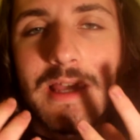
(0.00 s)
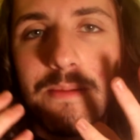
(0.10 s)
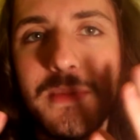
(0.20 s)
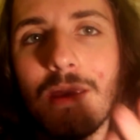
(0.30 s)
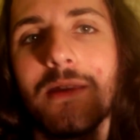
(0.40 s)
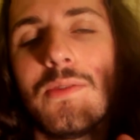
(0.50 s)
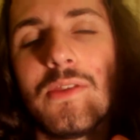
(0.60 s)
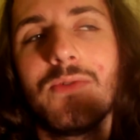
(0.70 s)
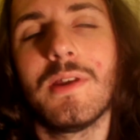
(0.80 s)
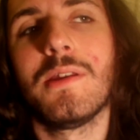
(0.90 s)
I'm making
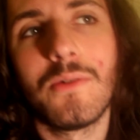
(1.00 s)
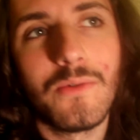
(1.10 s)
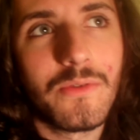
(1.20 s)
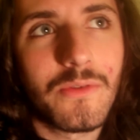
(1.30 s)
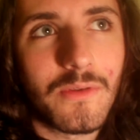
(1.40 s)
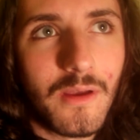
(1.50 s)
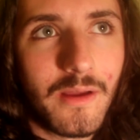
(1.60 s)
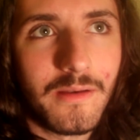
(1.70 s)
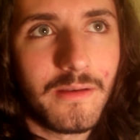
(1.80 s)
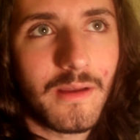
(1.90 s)
these videos
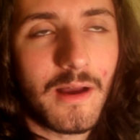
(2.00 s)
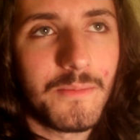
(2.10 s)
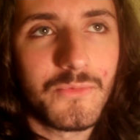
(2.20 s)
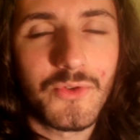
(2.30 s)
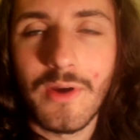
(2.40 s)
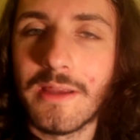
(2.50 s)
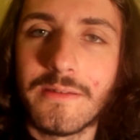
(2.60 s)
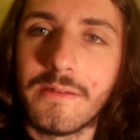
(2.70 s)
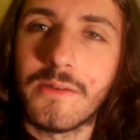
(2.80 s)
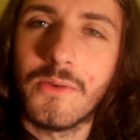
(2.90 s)
and I'm trying
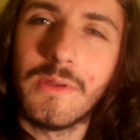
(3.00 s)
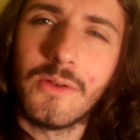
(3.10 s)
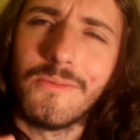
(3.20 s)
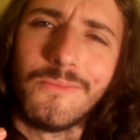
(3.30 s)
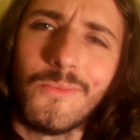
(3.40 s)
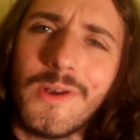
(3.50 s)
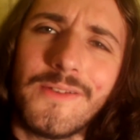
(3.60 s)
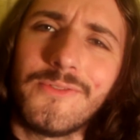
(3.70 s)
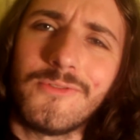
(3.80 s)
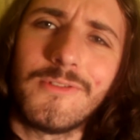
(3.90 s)
to do, you know,
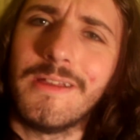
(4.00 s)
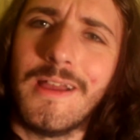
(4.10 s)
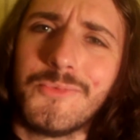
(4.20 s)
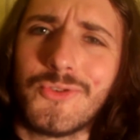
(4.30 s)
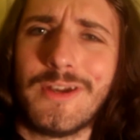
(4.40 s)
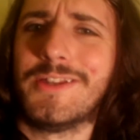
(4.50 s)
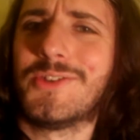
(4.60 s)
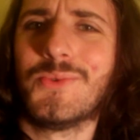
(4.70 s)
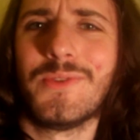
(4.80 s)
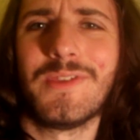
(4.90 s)
whatever I am trying to
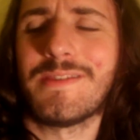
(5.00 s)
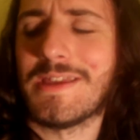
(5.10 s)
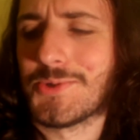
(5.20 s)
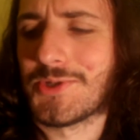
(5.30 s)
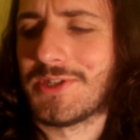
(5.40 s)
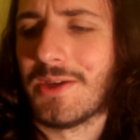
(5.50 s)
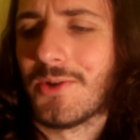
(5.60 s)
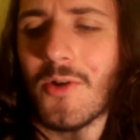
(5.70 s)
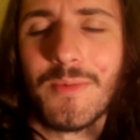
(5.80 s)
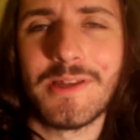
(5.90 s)
do with this interesting
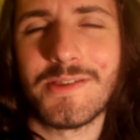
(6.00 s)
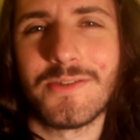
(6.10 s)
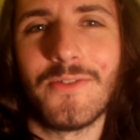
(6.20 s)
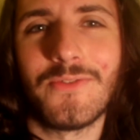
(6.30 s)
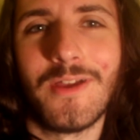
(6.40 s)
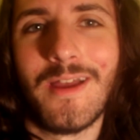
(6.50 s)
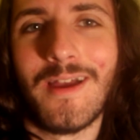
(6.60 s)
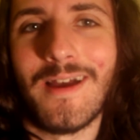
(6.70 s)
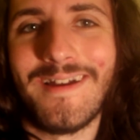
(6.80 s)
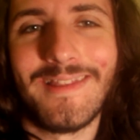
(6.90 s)
comedy stuff.
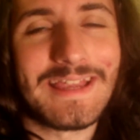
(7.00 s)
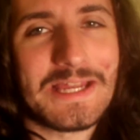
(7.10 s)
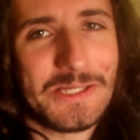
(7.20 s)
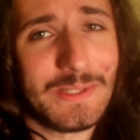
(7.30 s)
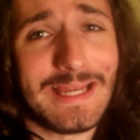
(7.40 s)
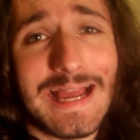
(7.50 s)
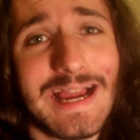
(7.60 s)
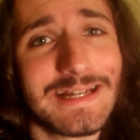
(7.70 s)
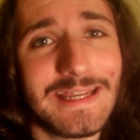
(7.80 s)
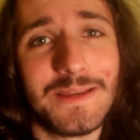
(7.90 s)
Like, I do like
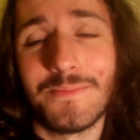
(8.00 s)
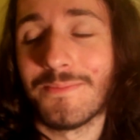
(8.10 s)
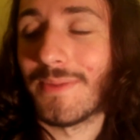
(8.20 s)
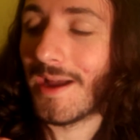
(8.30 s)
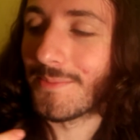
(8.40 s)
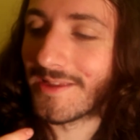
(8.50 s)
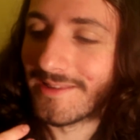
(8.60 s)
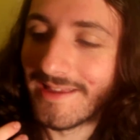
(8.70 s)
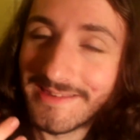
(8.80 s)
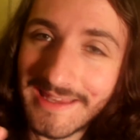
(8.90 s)
acting. Perhaps I'd
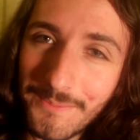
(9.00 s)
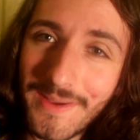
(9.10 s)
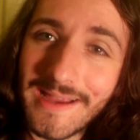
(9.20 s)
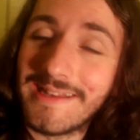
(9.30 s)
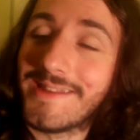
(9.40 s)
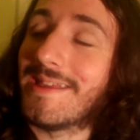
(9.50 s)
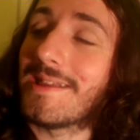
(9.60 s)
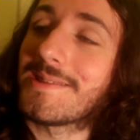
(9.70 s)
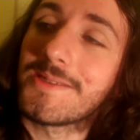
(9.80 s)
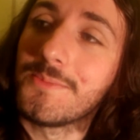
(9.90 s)
like to get back into
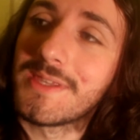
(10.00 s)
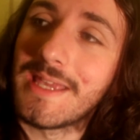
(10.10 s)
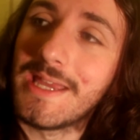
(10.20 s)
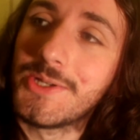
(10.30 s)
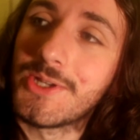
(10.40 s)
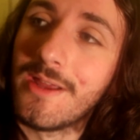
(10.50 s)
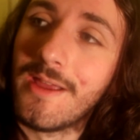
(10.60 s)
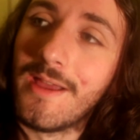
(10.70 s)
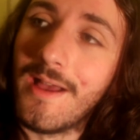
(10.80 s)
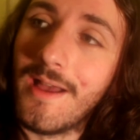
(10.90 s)
that at some stage,
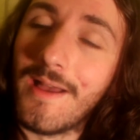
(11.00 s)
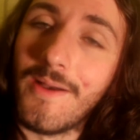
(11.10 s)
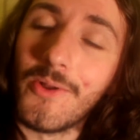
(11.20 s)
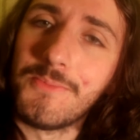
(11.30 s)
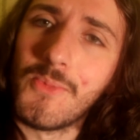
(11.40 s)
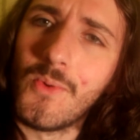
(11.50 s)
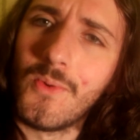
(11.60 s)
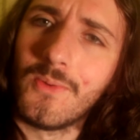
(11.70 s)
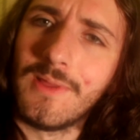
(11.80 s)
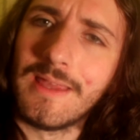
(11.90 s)
on a
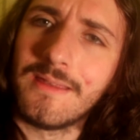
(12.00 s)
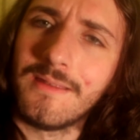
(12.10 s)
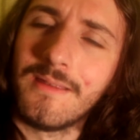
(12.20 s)
more like